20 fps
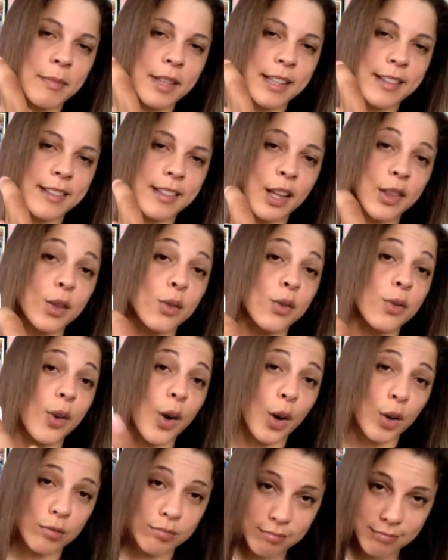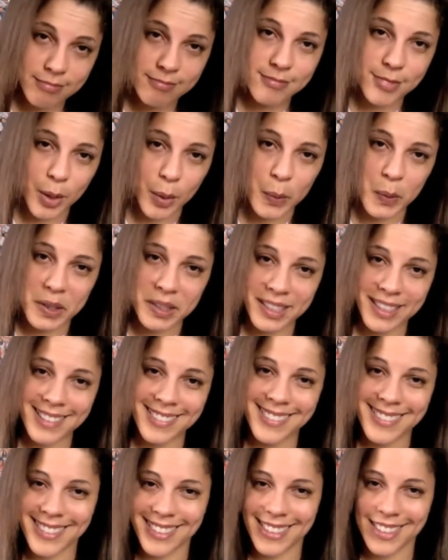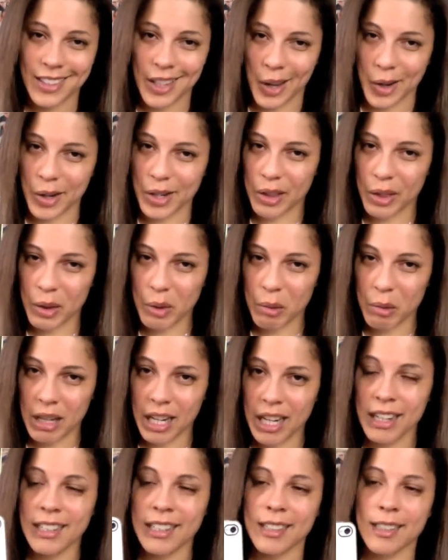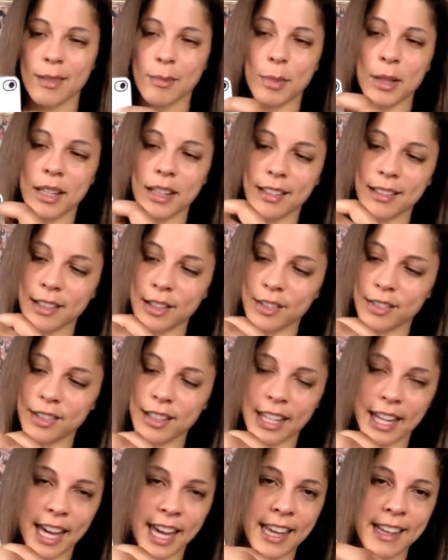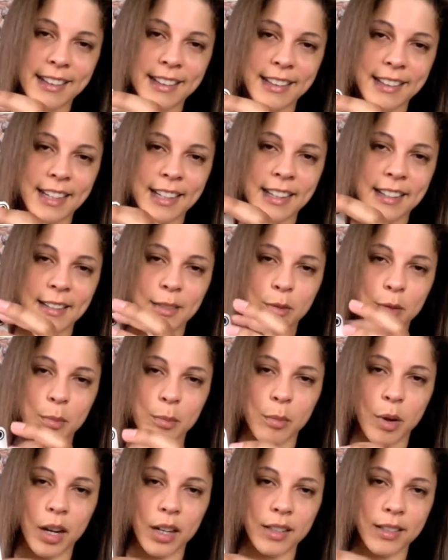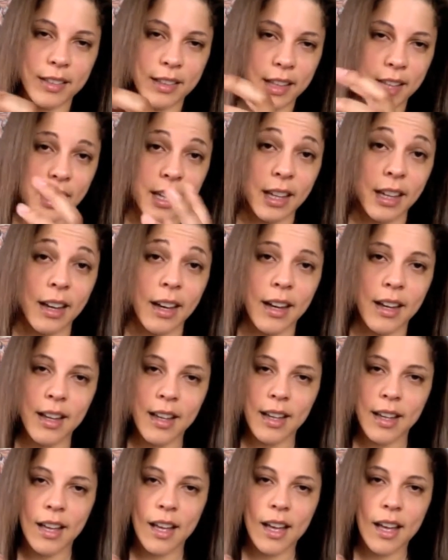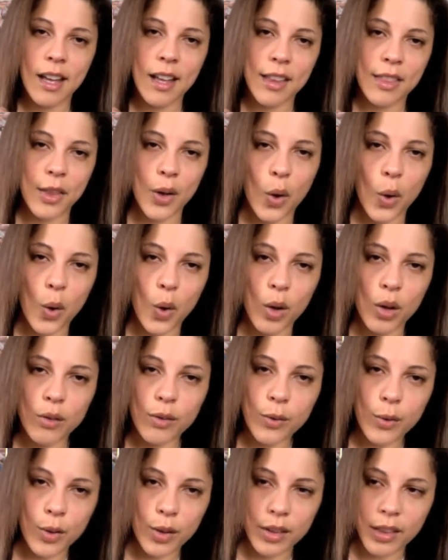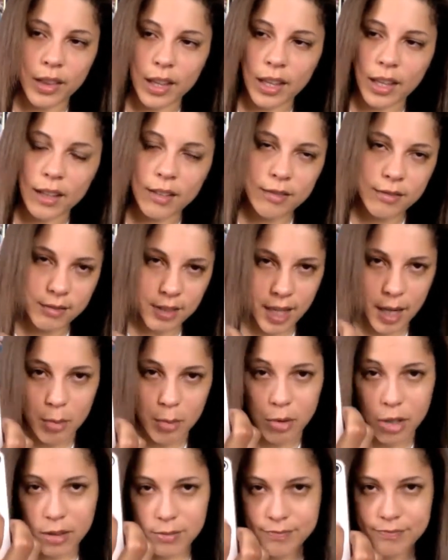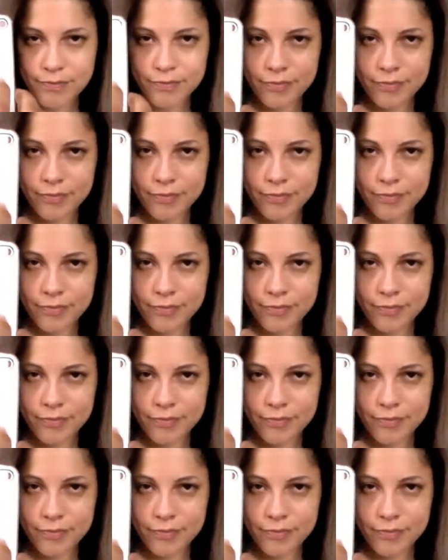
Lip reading: That's not the phone. Don't worry, it's not anything weird. It's because there's the case, and that just marks the hole for the camera.